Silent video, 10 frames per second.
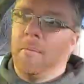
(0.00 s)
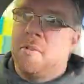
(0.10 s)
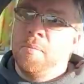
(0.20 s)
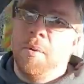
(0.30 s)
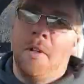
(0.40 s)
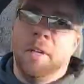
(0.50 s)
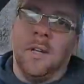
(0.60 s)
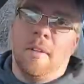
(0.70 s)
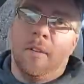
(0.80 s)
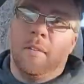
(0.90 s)
just
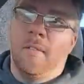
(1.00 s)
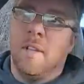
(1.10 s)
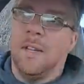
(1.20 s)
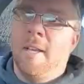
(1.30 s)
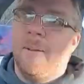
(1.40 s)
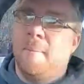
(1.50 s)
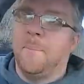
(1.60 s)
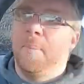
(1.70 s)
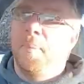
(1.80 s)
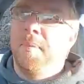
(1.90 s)
burning a CD.
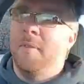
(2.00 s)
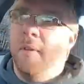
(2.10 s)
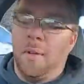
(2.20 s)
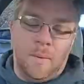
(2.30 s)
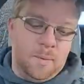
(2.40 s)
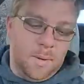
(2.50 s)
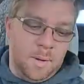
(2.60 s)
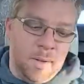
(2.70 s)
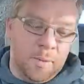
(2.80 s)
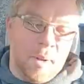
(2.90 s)
So
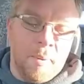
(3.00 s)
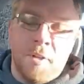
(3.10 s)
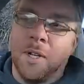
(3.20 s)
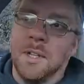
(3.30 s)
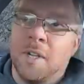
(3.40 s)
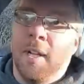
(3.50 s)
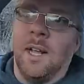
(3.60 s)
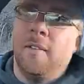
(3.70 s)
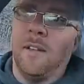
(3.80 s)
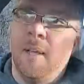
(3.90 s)
I might change it at a
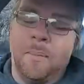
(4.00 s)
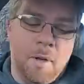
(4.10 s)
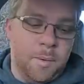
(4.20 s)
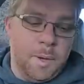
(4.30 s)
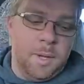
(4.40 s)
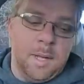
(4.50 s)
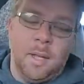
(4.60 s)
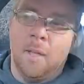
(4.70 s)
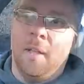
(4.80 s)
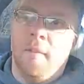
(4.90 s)
later date, but I quite
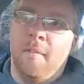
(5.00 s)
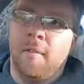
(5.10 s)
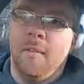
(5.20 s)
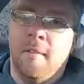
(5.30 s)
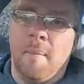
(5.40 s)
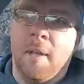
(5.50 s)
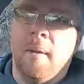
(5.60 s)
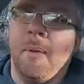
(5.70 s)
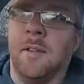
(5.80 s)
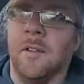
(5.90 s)
like it as something a
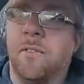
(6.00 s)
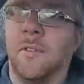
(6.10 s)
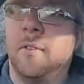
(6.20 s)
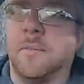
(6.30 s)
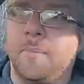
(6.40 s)
bit different.